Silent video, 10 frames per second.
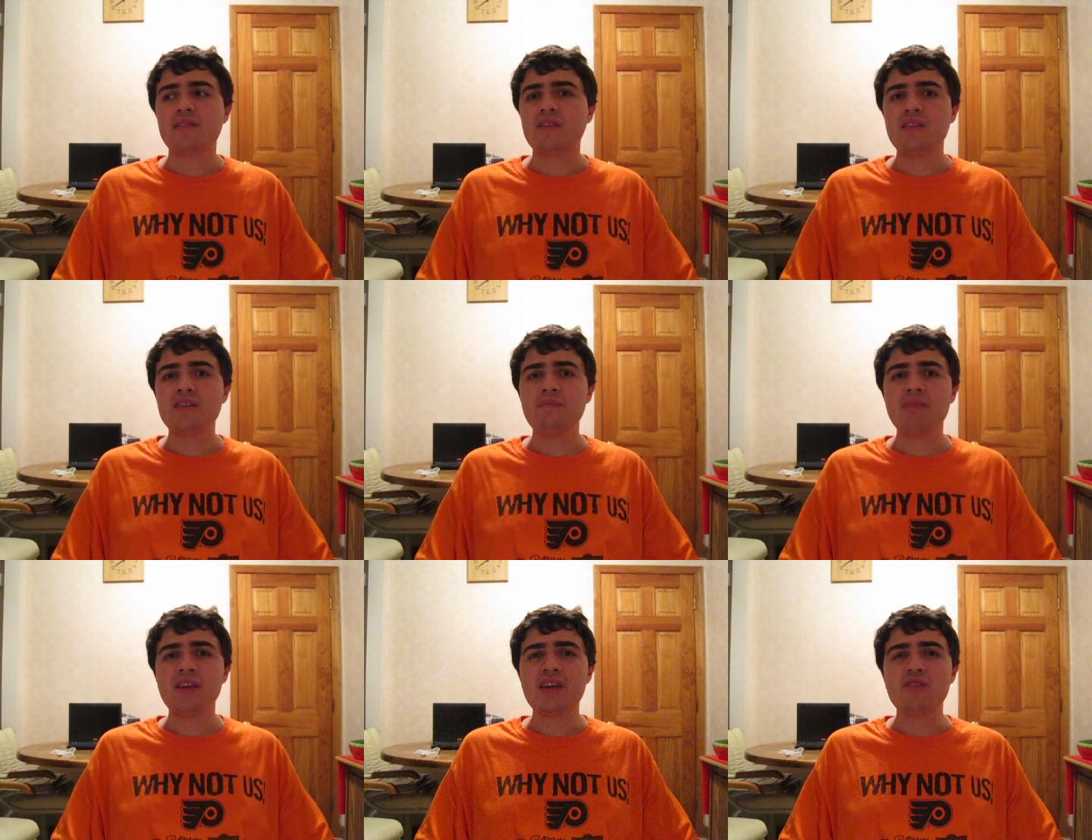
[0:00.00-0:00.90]
This can
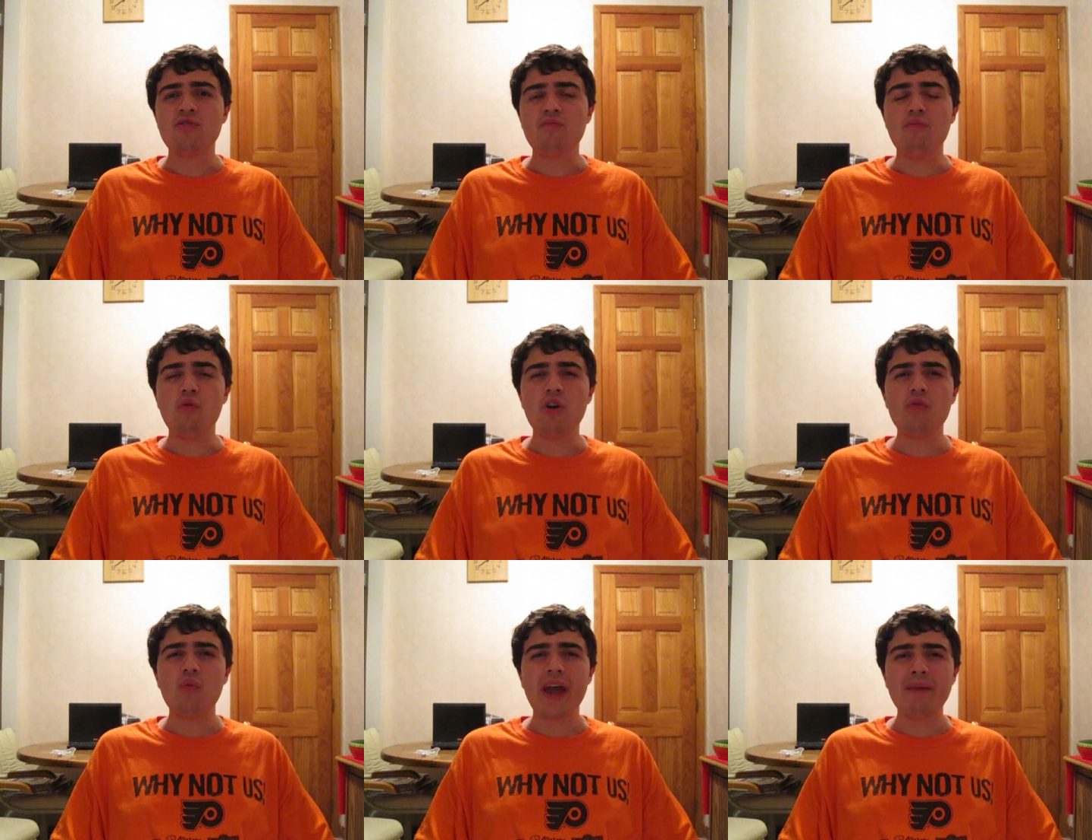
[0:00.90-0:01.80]
be either
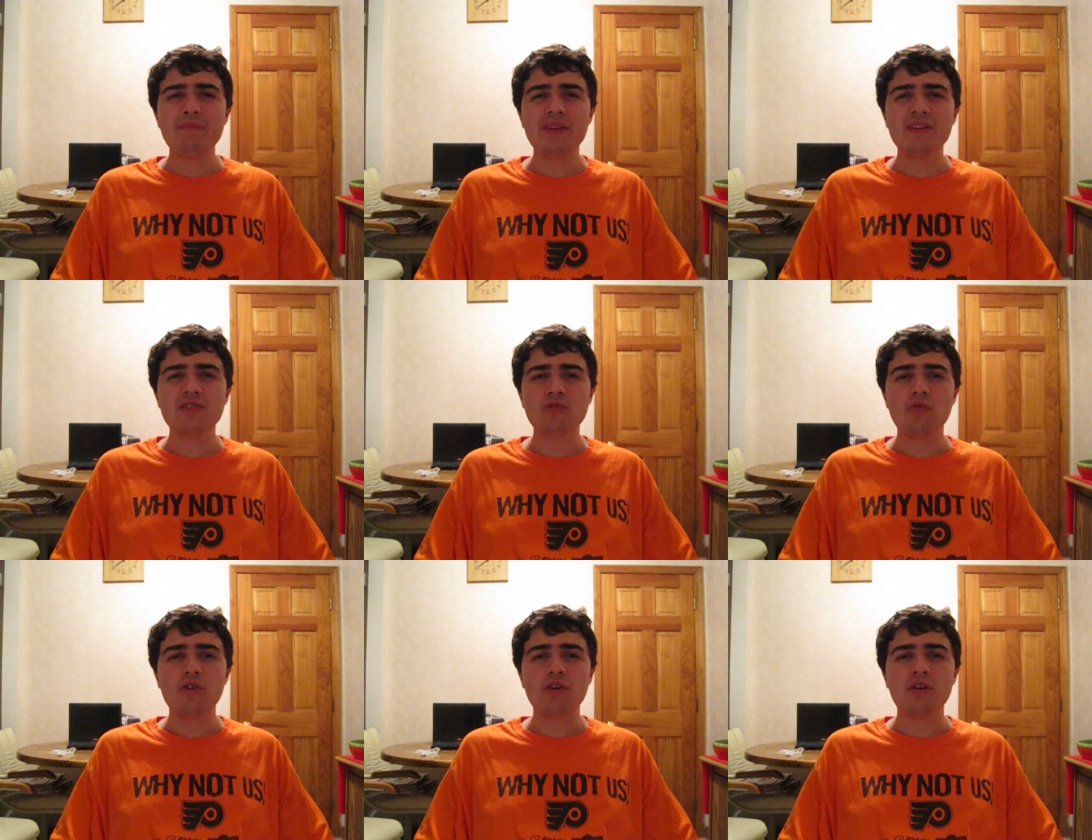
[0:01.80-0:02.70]
more weapons
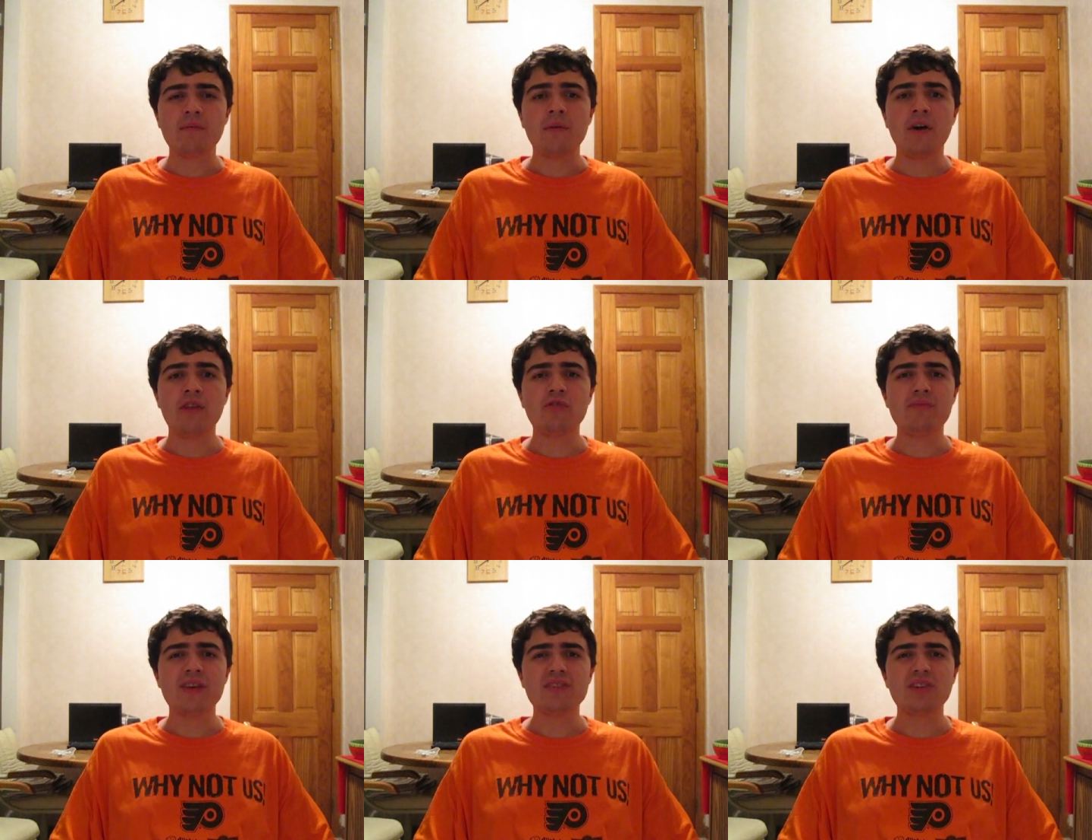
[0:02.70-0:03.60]
or other
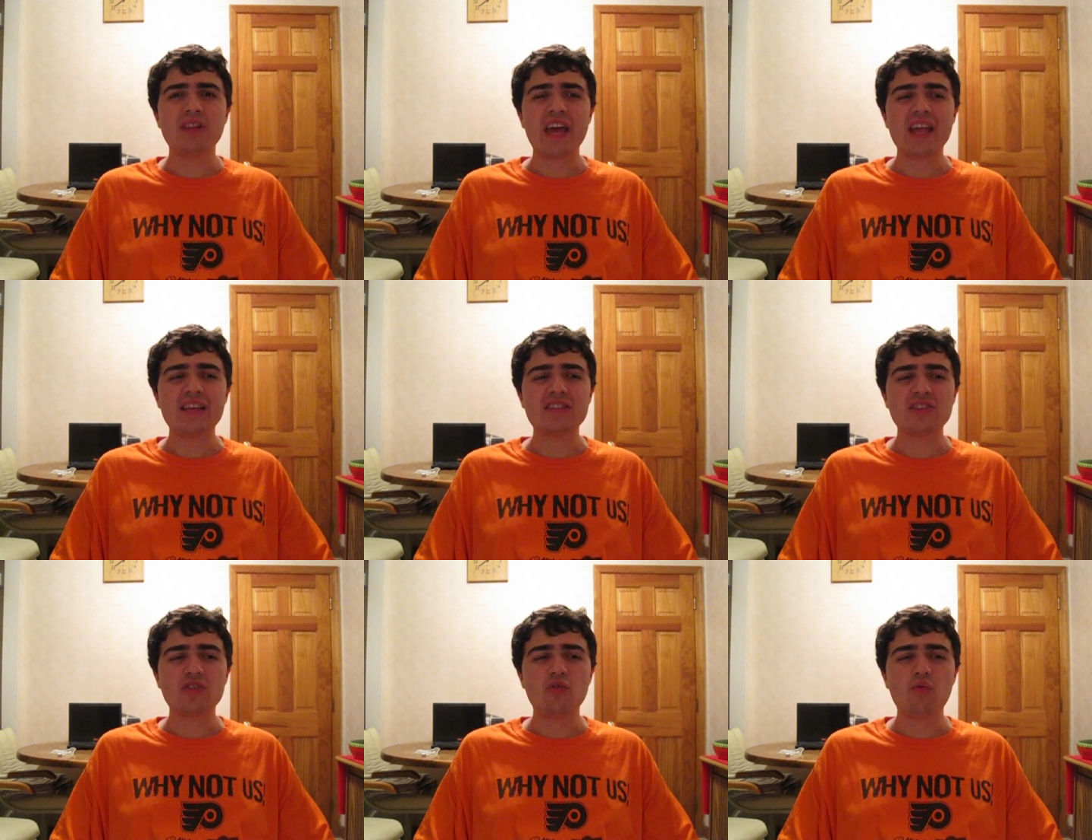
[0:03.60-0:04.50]

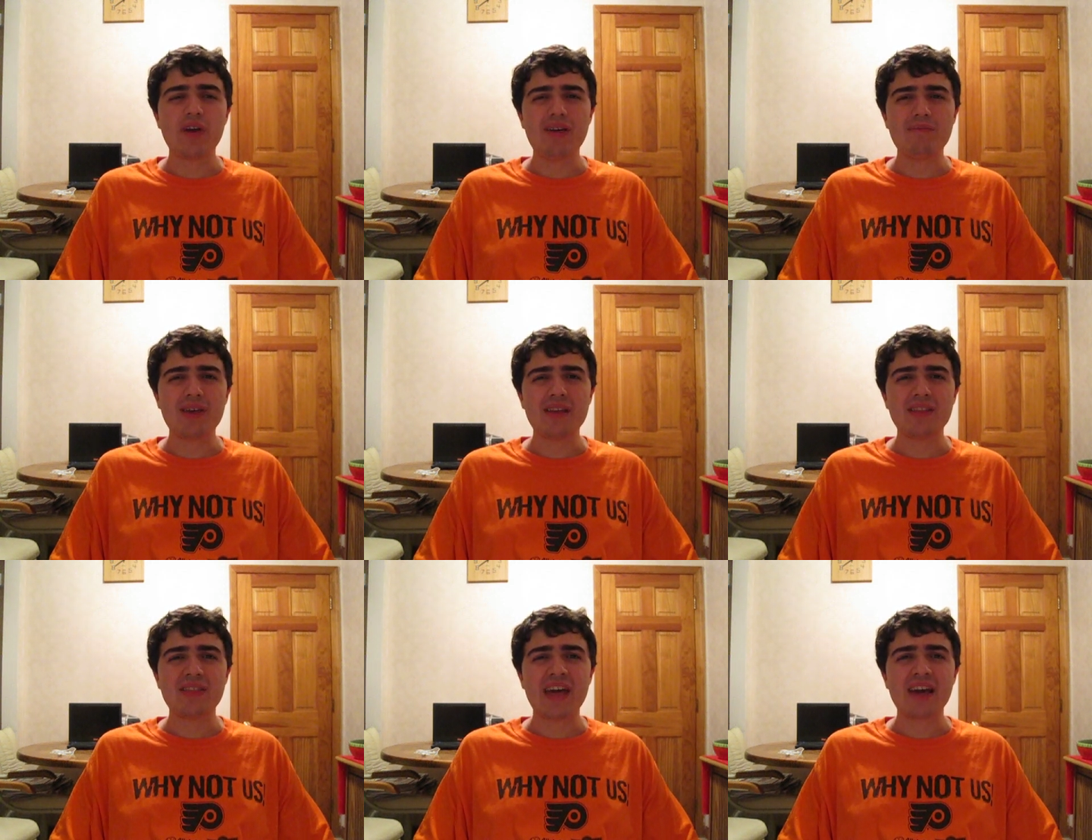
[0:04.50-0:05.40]
miscellaneous
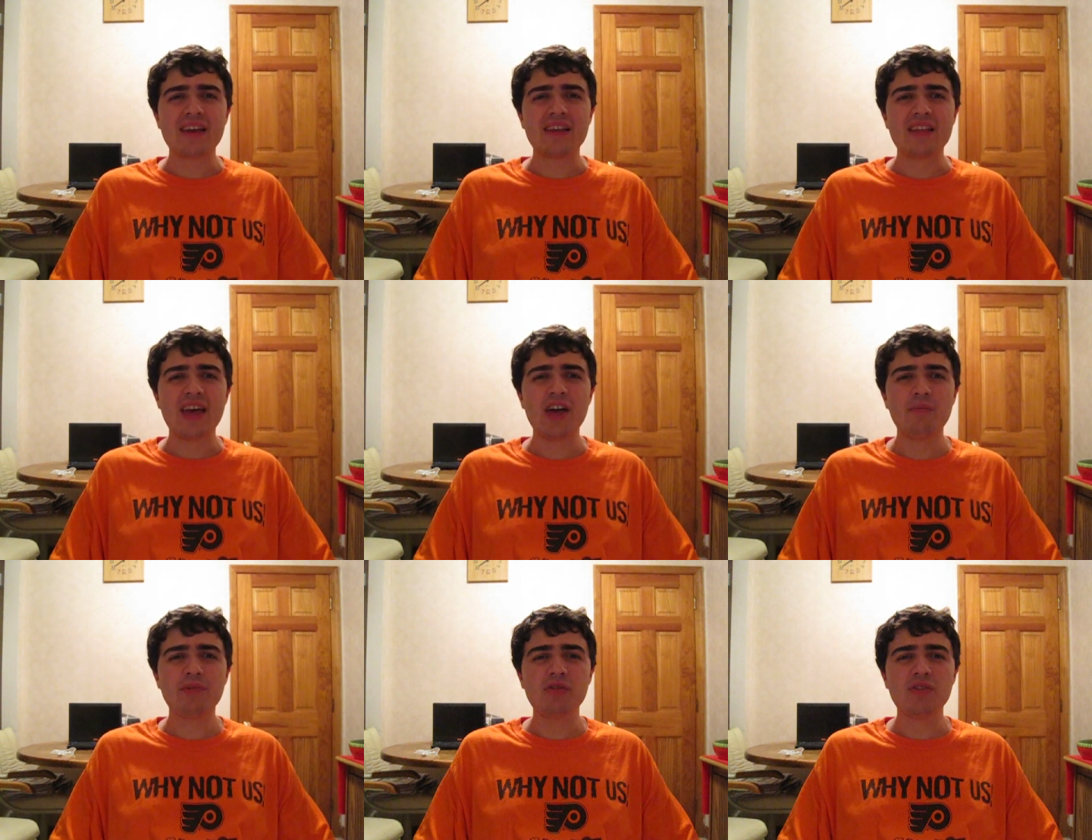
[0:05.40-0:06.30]
equipment that can
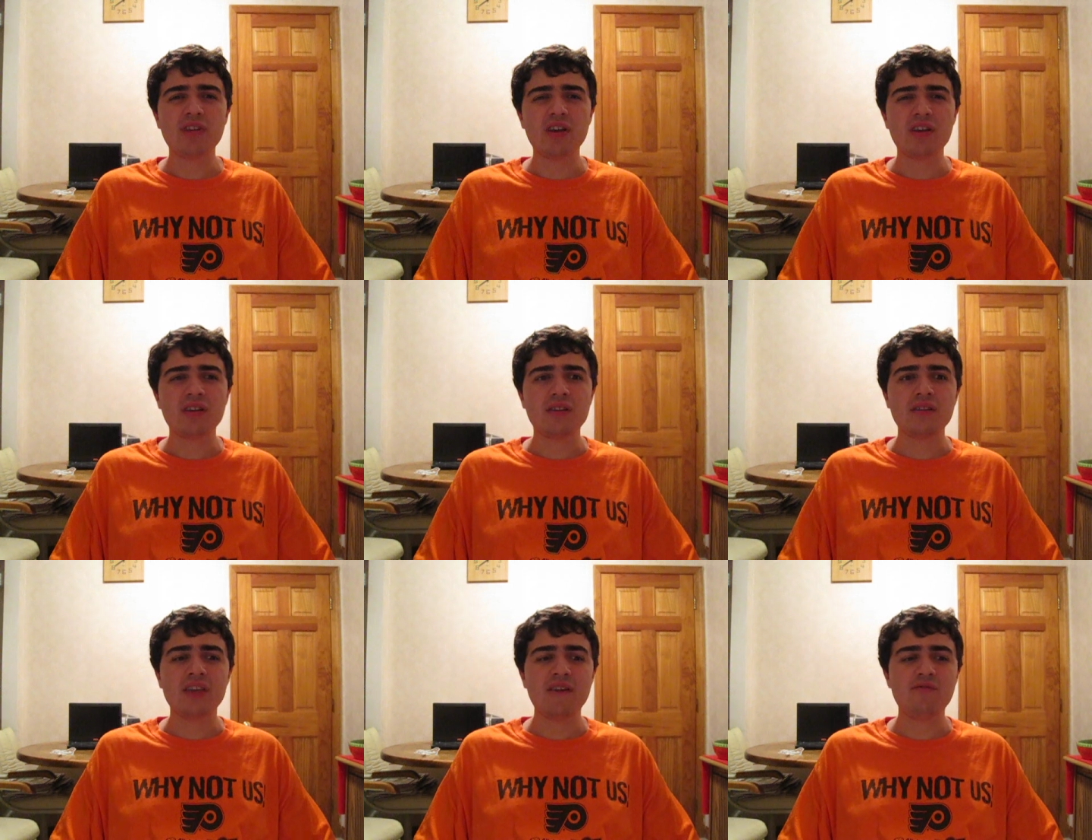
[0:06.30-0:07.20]
help you in
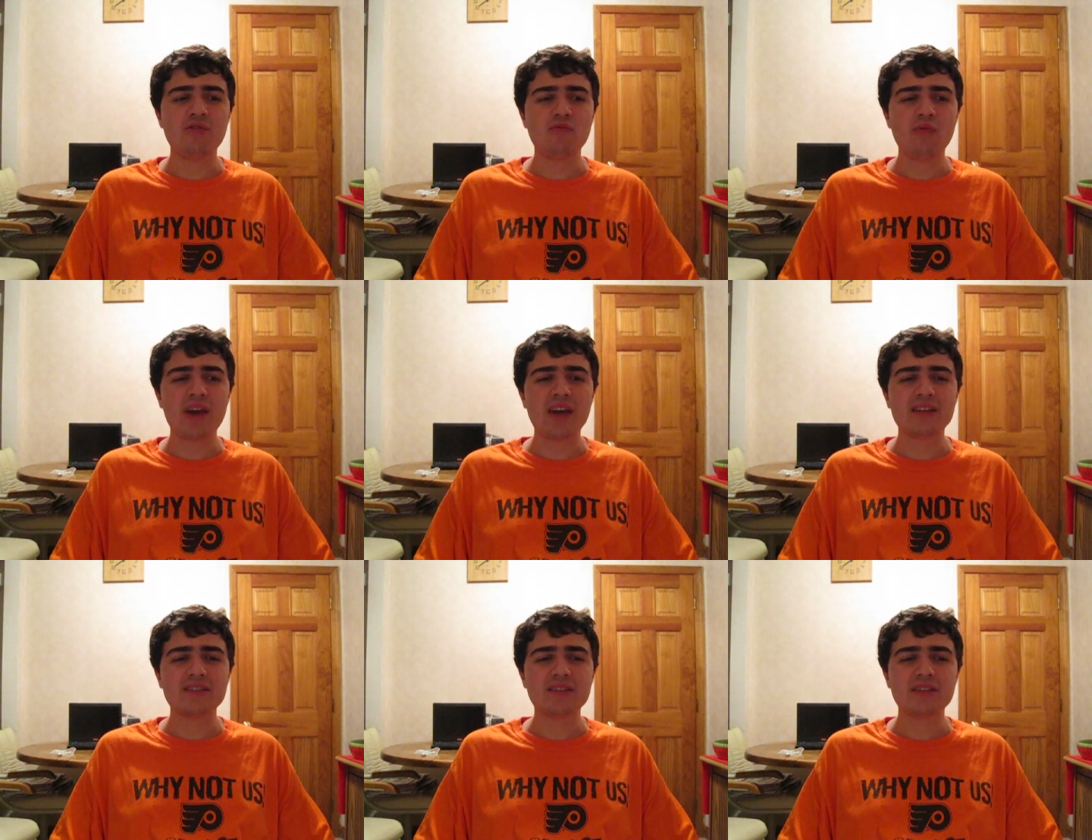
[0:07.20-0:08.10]
different
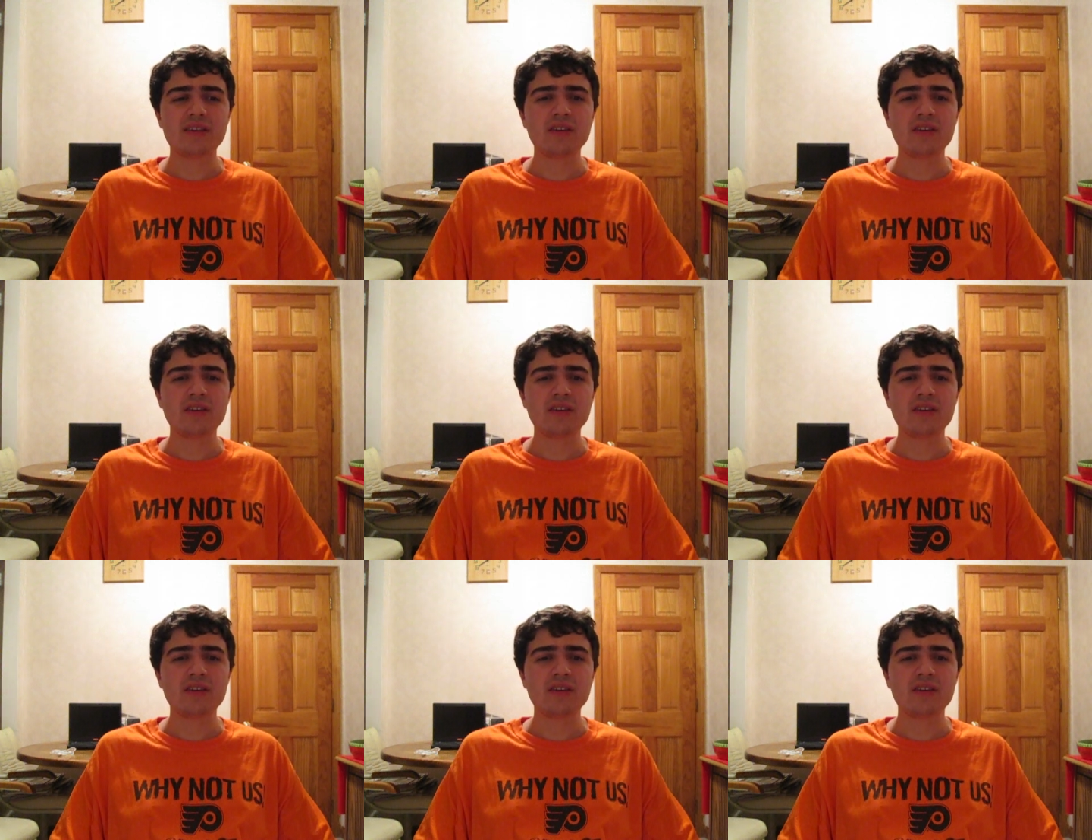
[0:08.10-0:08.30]
ways.